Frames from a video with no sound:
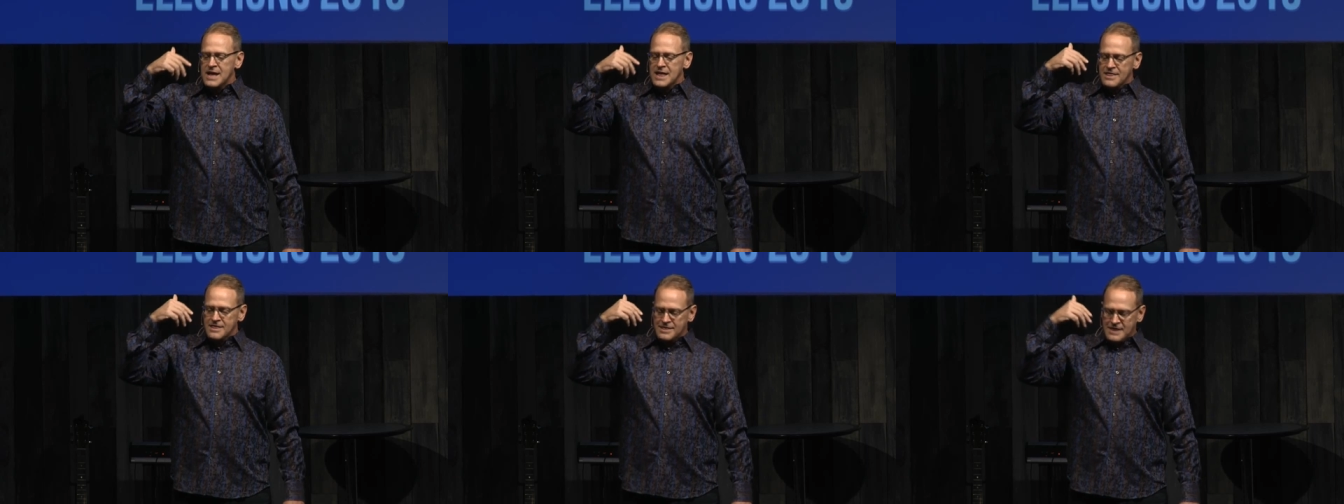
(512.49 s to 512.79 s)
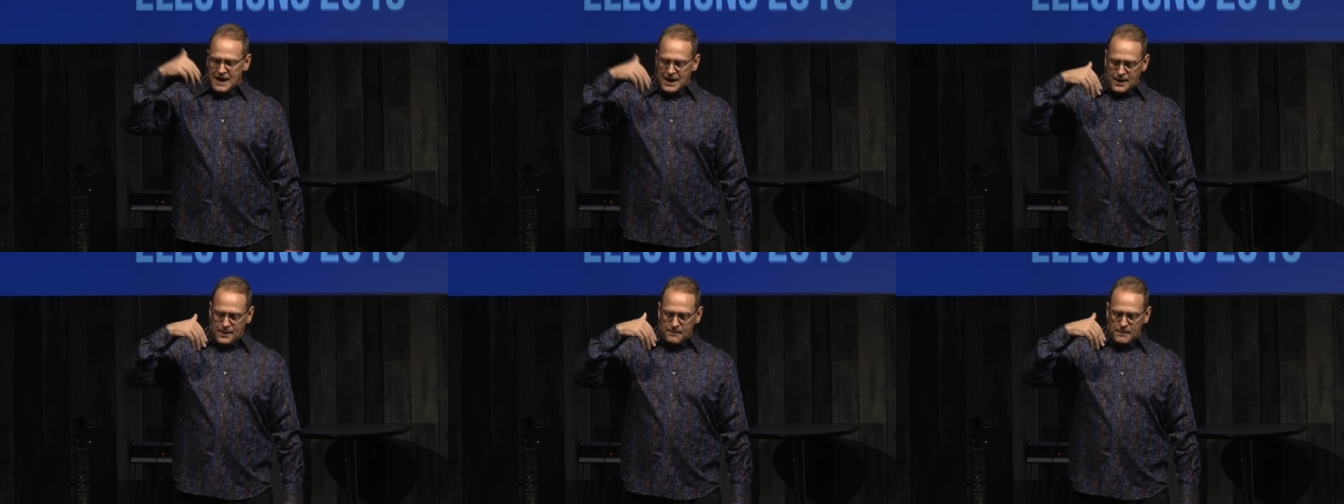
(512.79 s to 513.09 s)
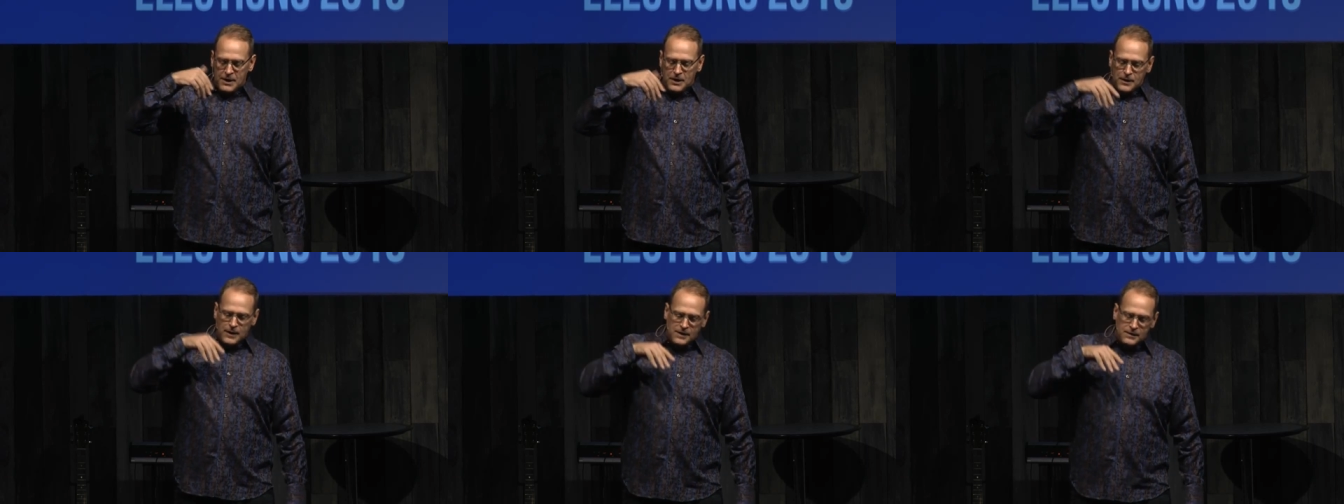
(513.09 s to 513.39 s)

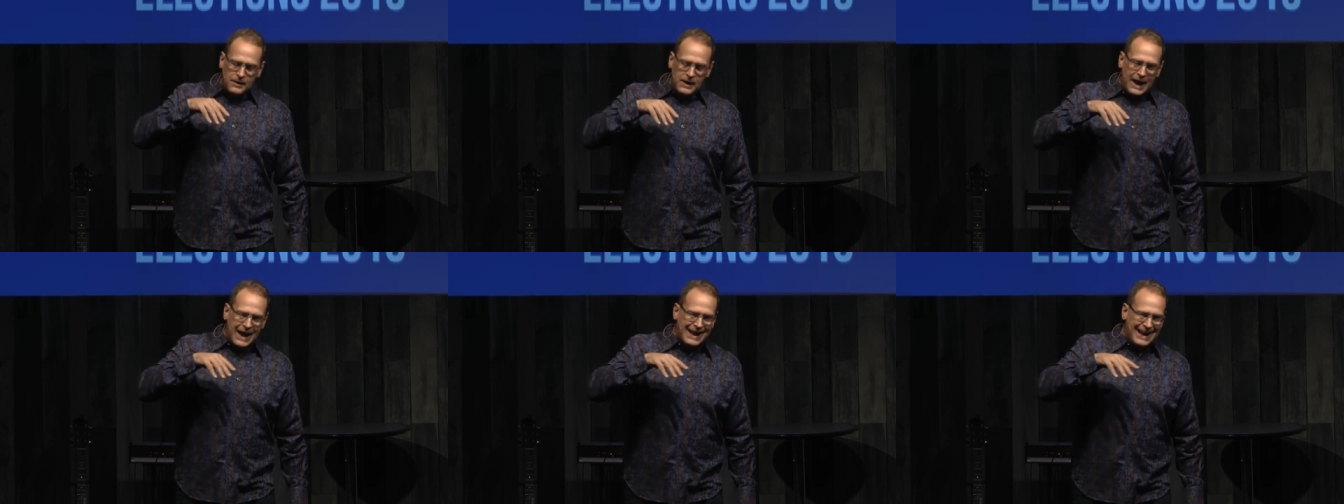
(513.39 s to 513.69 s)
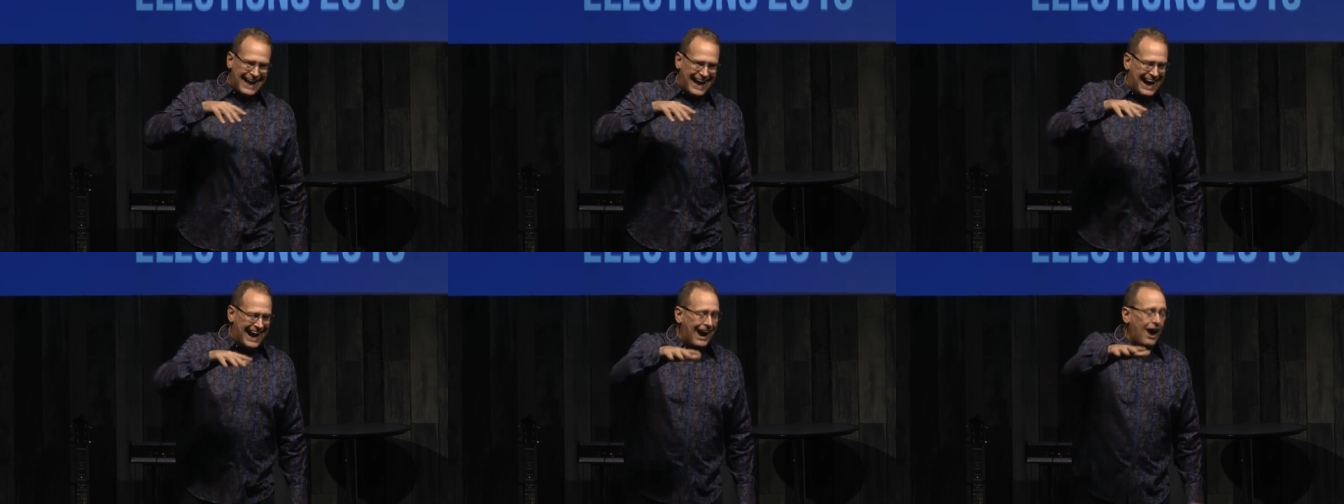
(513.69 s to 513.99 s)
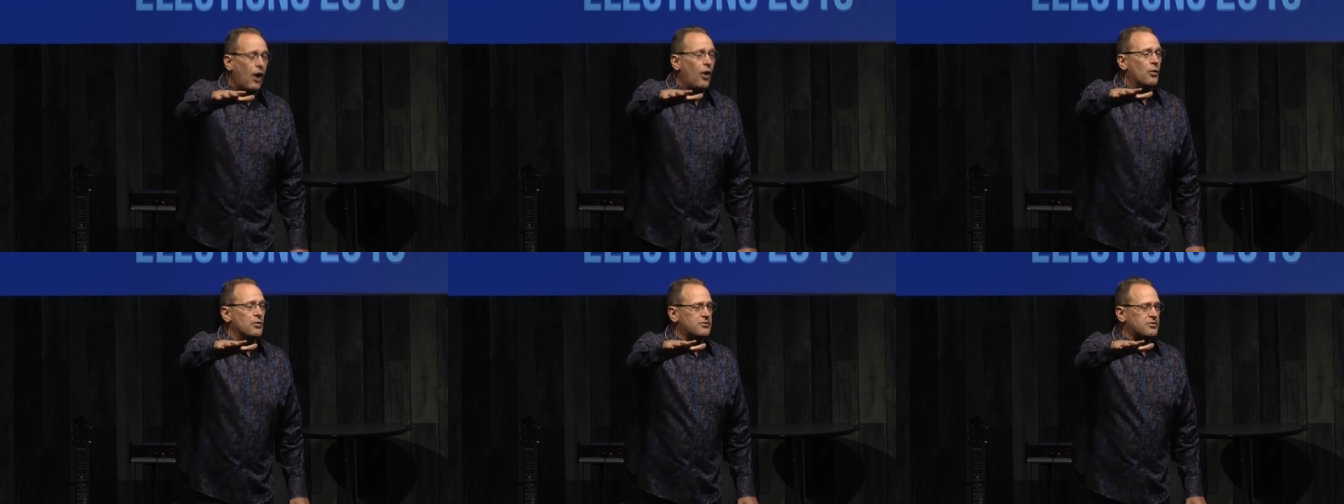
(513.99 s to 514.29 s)
them and
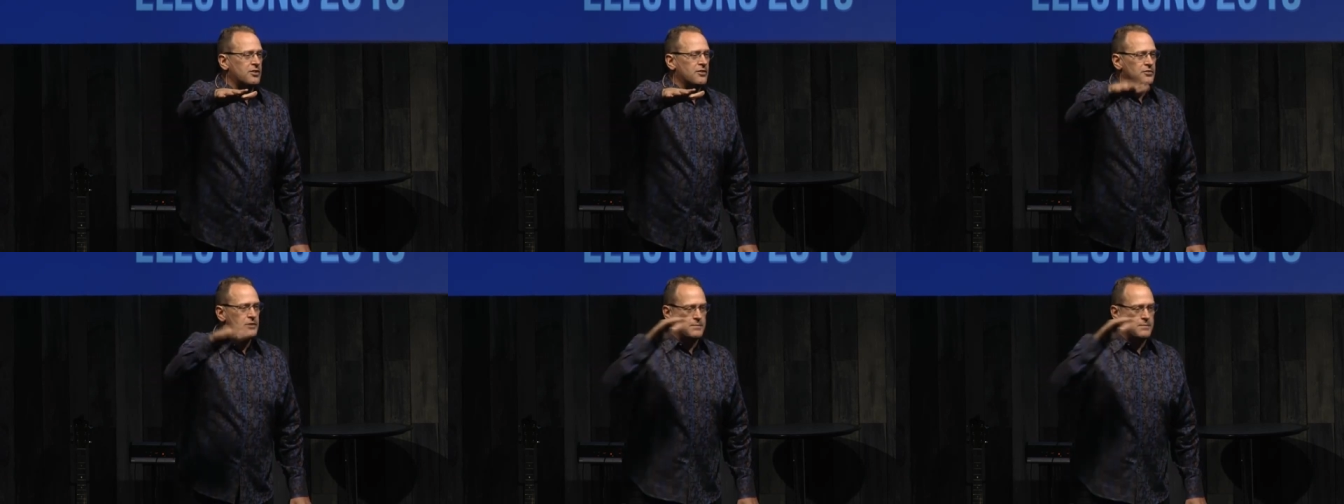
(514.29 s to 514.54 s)
out.